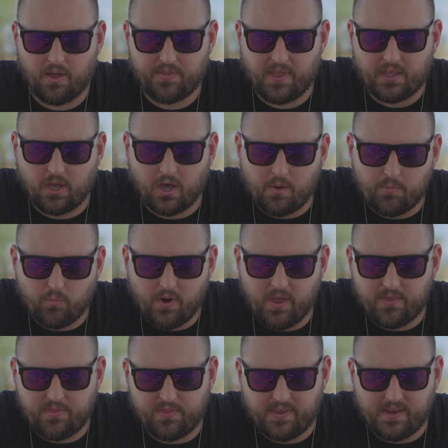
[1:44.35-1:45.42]
They come
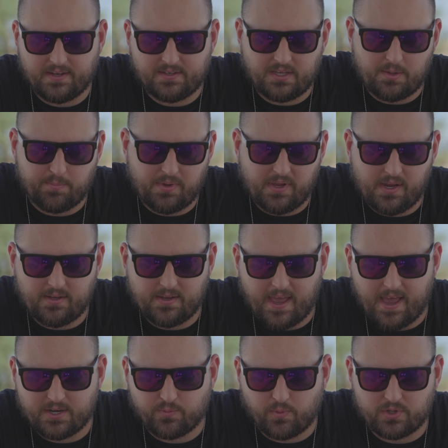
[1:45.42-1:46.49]
with the
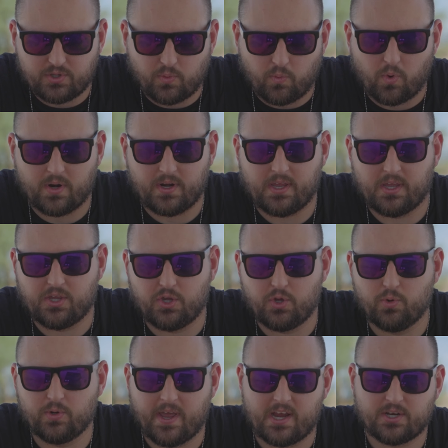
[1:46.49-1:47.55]
TP-120
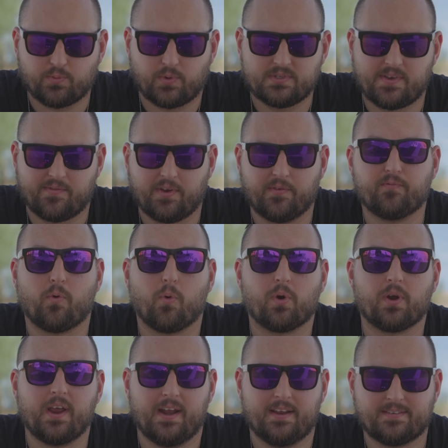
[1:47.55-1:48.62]

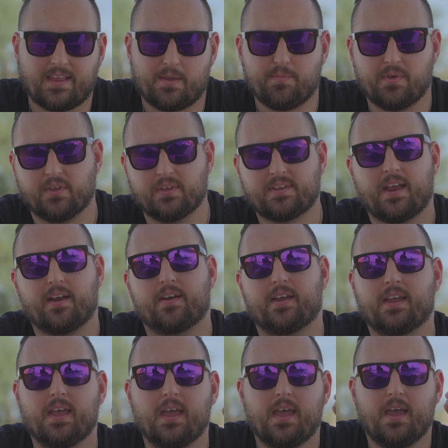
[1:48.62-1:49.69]
U-174. It is a
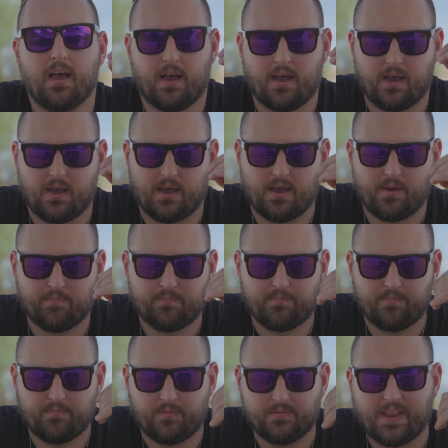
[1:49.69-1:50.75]
military
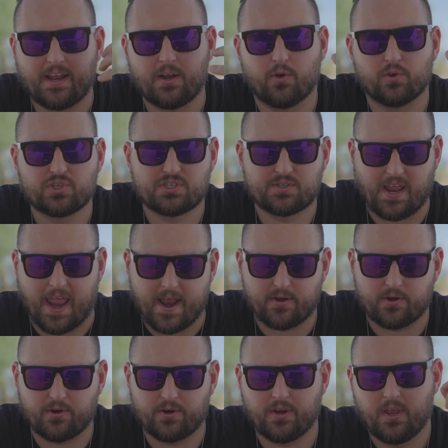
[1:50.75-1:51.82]
NATO
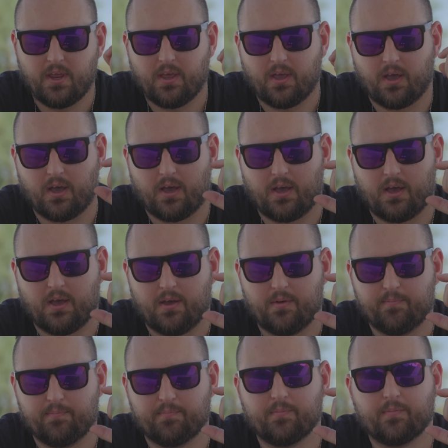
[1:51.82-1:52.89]
standard
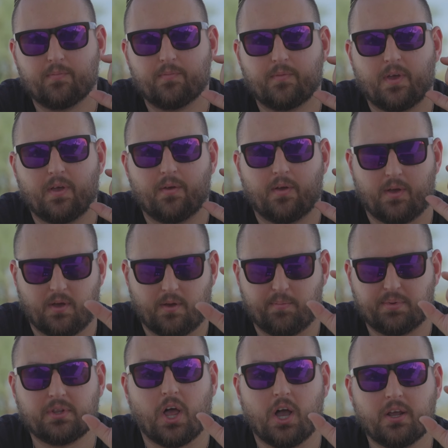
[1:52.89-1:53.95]

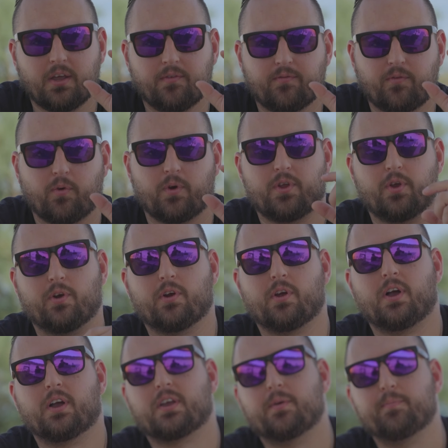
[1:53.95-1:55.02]
plug for
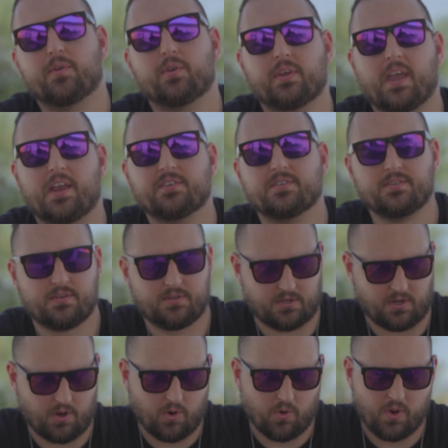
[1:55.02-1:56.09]
your communications.
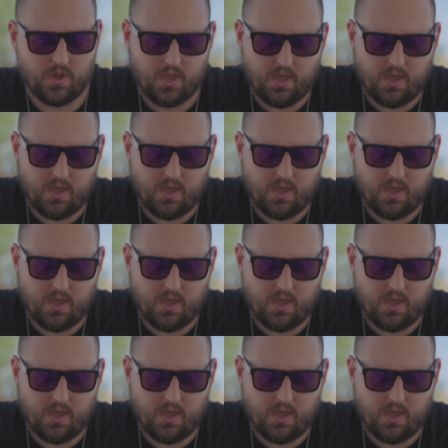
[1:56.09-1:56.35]
So